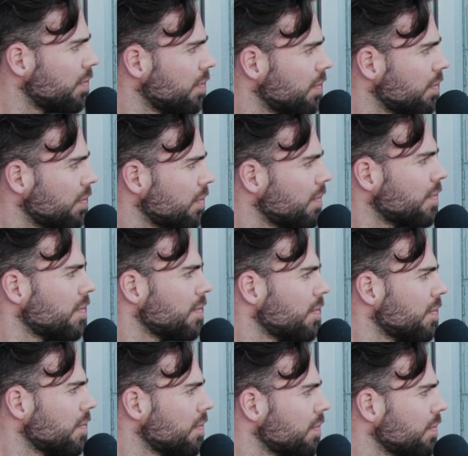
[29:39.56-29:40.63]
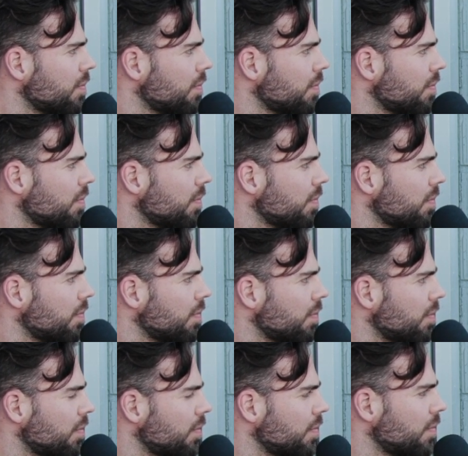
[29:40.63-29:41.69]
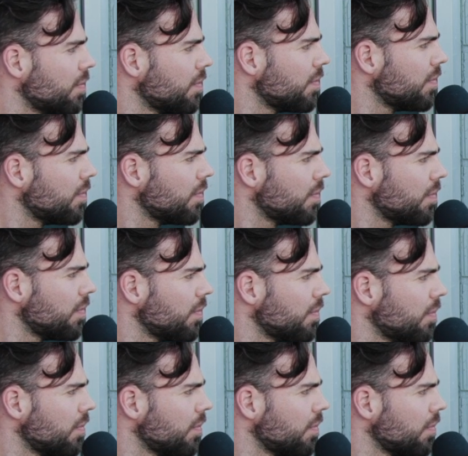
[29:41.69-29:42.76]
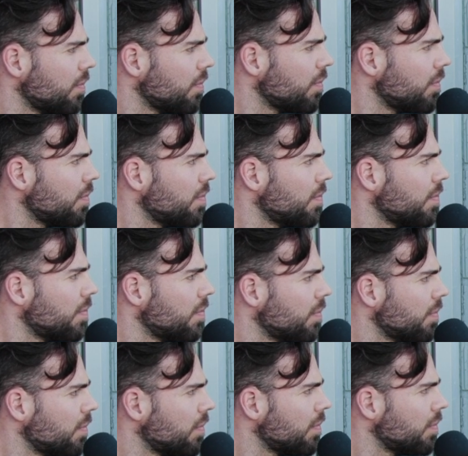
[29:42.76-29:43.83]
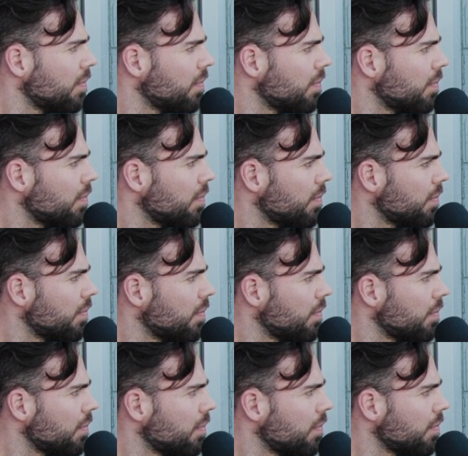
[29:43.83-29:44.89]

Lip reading: (silent)